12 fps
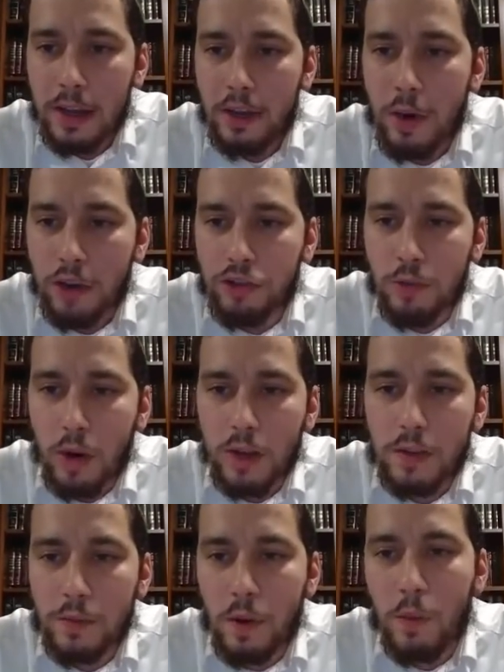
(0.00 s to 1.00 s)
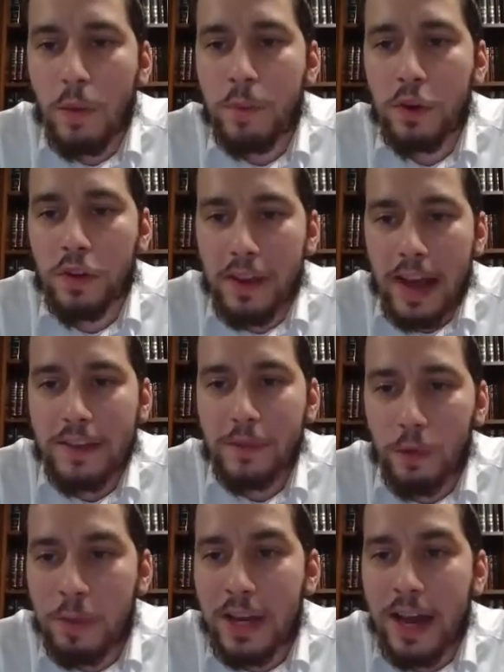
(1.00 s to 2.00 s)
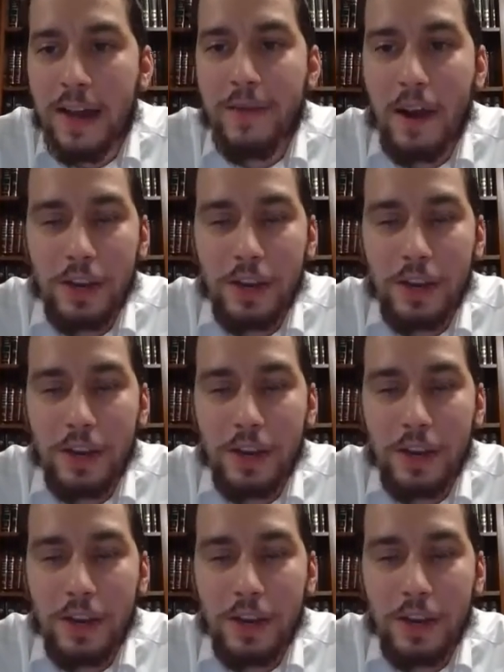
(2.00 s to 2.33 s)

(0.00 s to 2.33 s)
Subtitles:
The question was, well, one person asked, will BINA ever